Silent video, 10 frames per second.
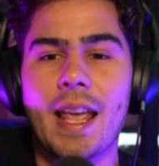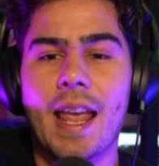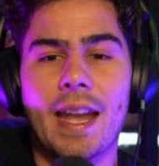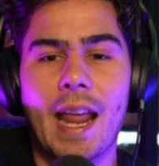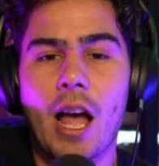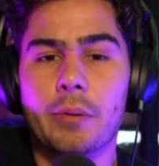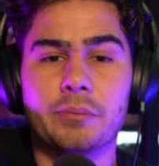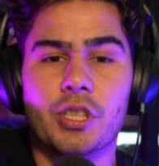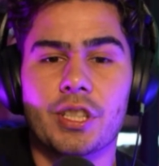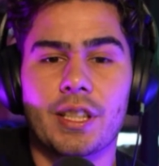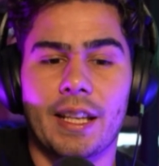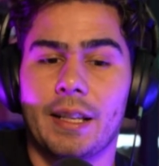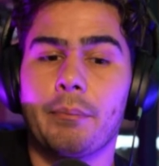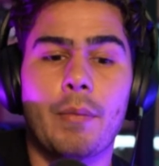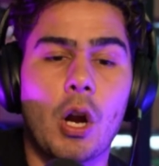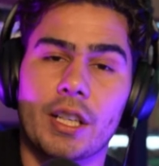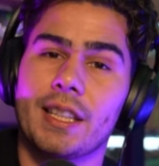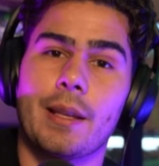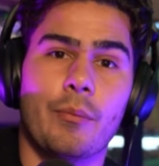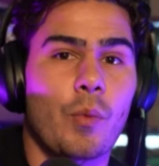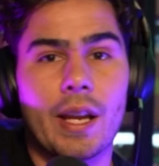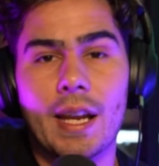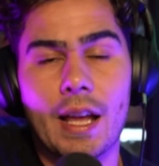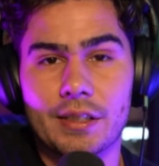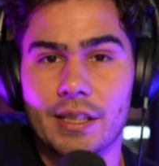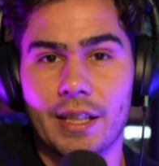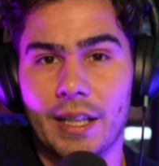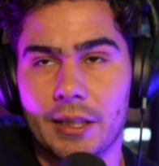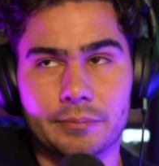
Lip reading: And now I'm just like marking them way down to like,